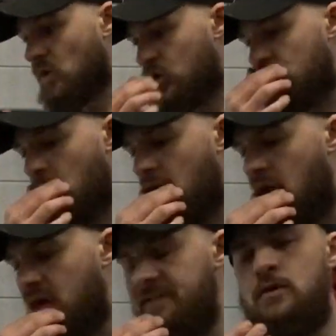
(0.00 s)
So
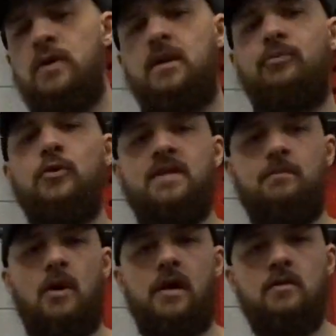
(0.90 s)
if you eat a
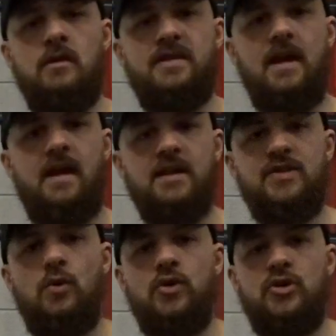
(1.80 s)
protein bar and say it has
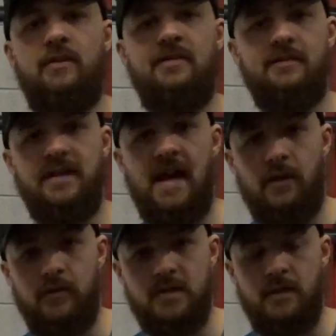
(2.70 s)
250
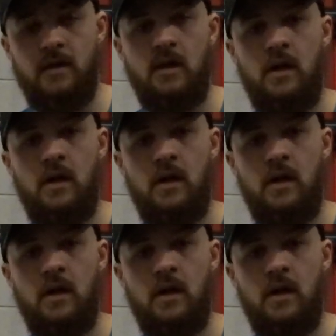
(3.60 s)
calories in it,